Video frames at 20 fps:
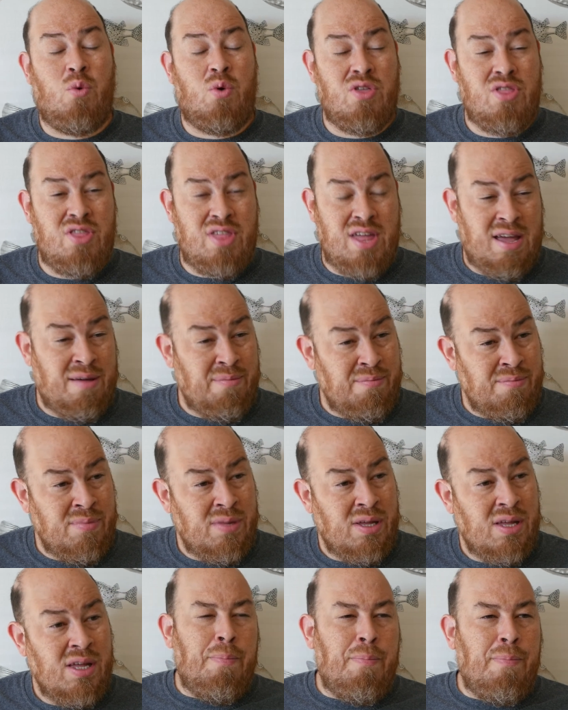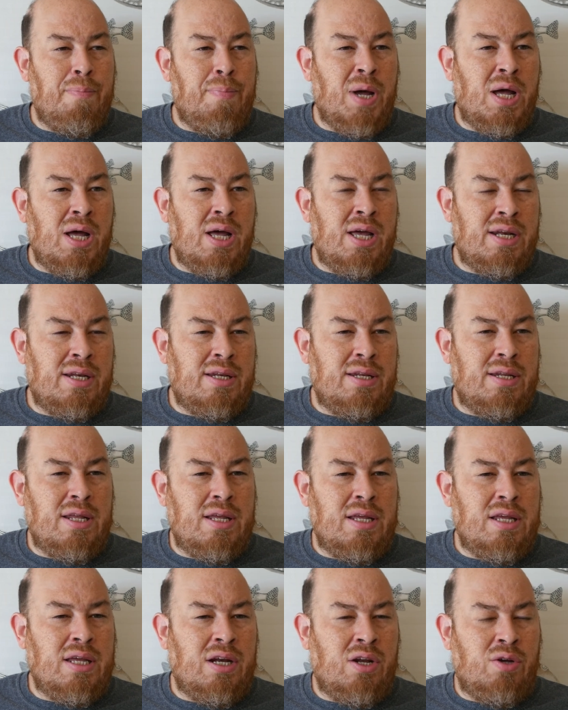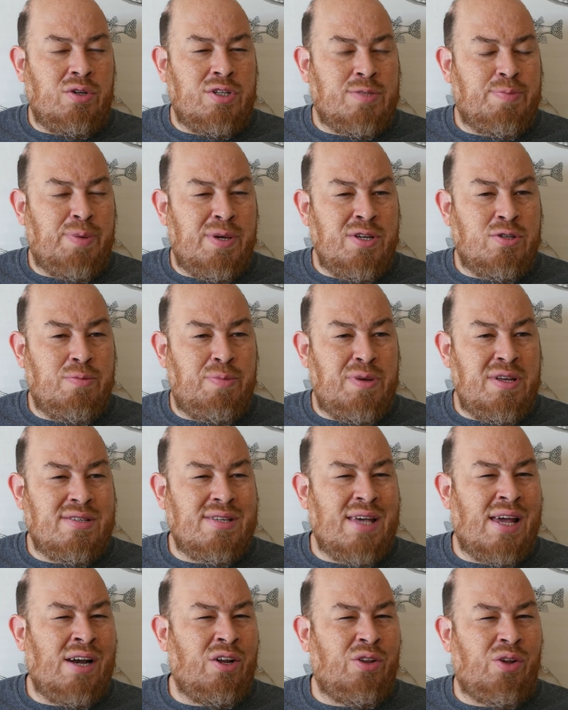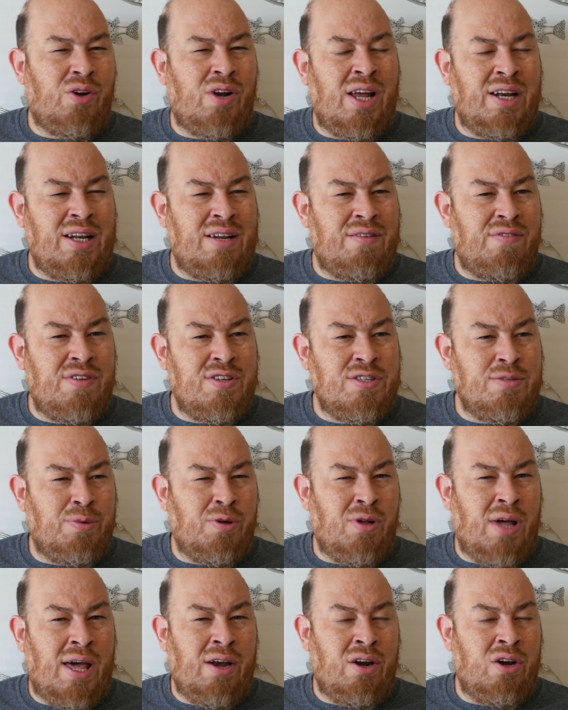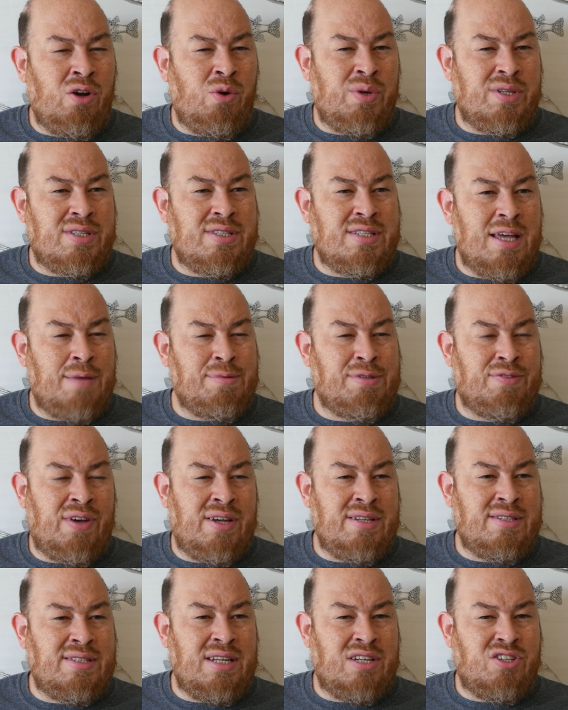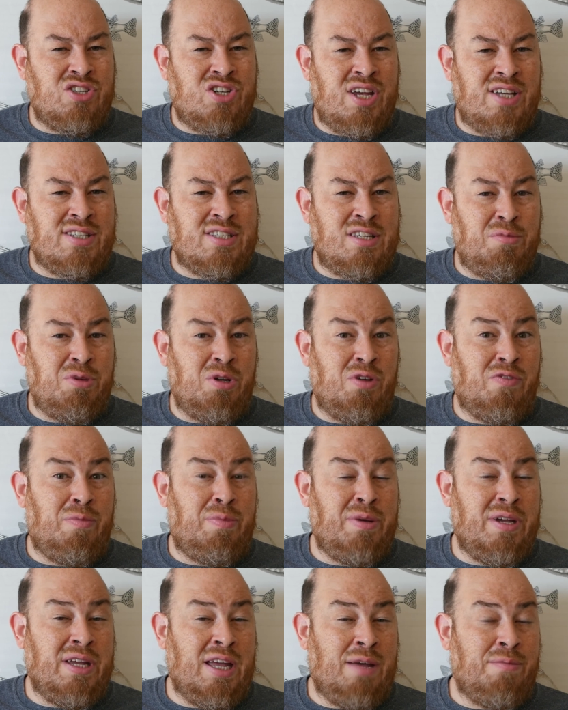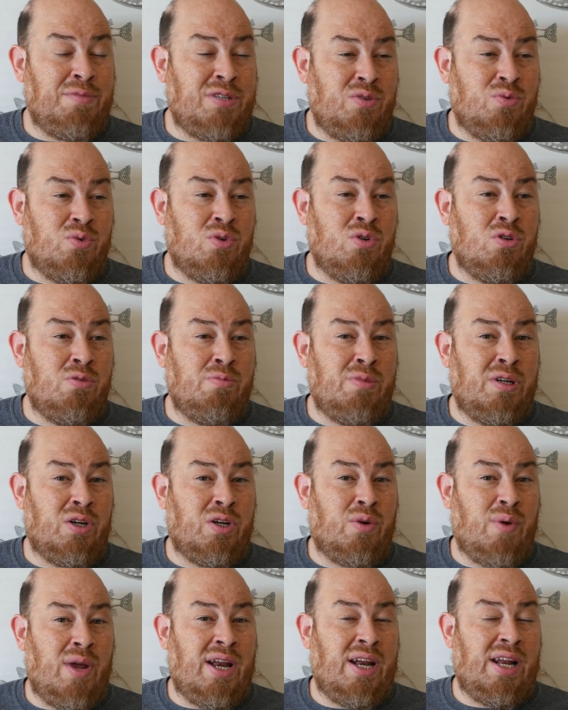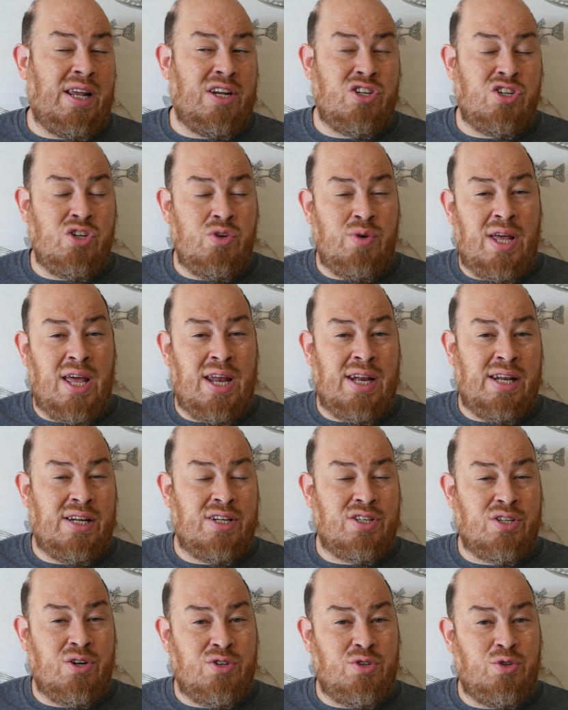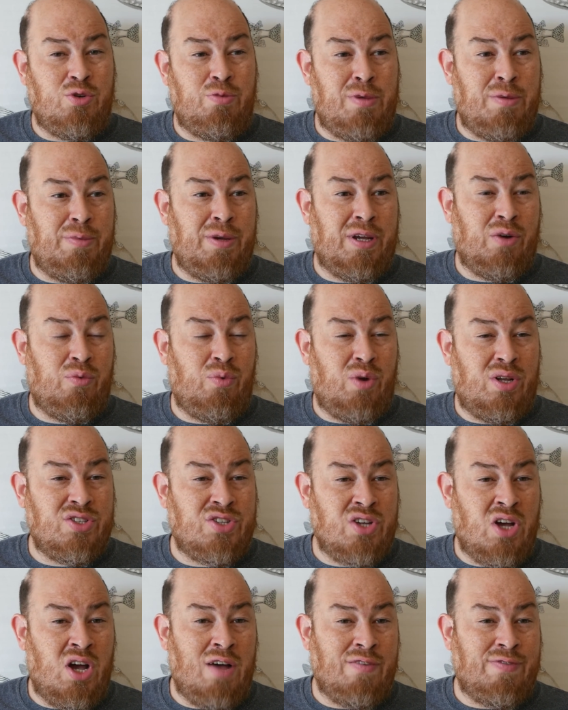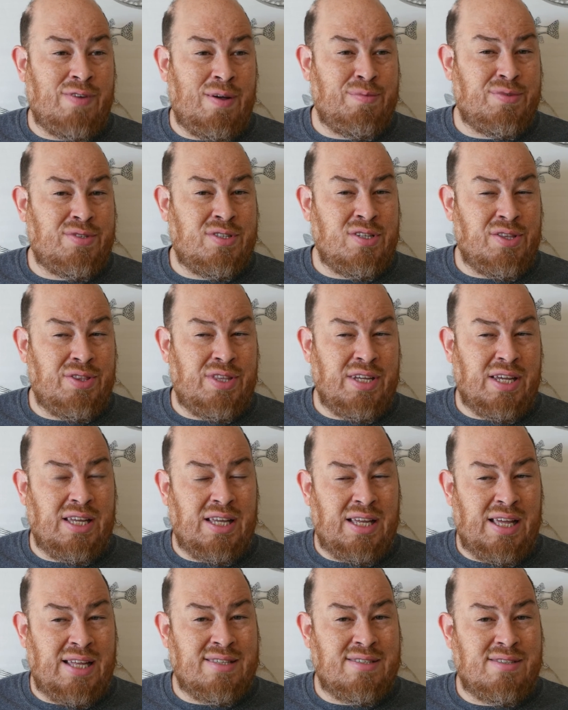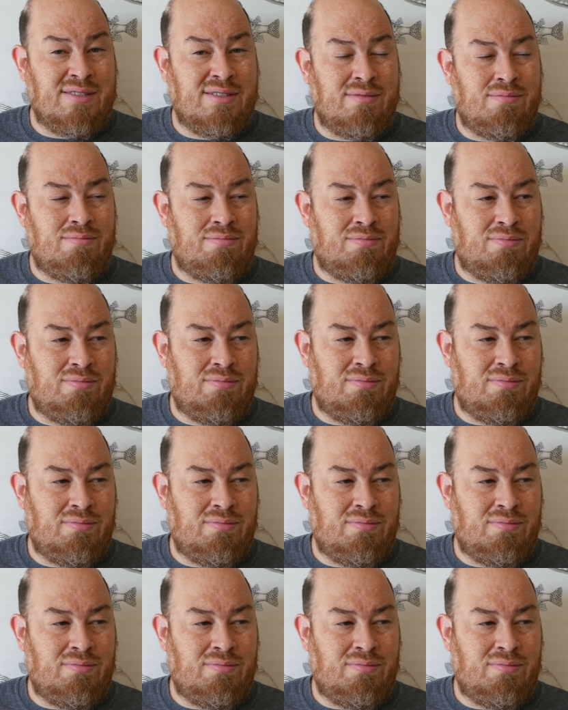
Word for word: for them. But you know, displacer beasts, I don't know, they're not invisible. I don't know what steps. If I see a chest in the middle of a big empty room, and granted I shoot at it and it turns into a mimic and runs off, I'm still thinking that's